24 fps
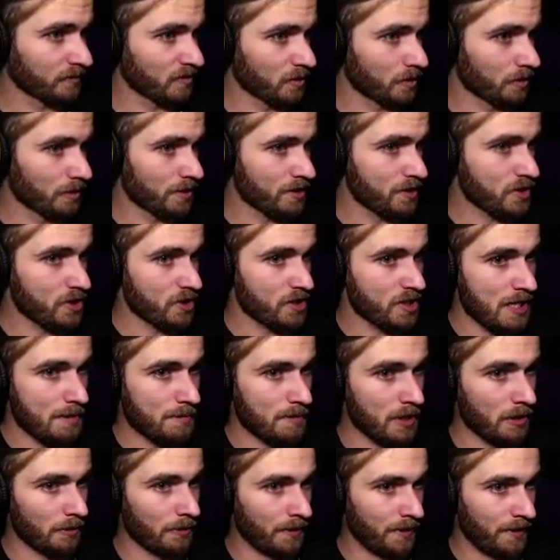Well, let's just keep
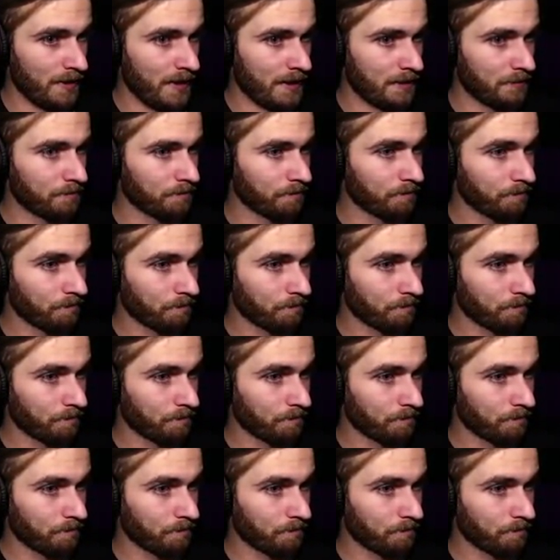going then.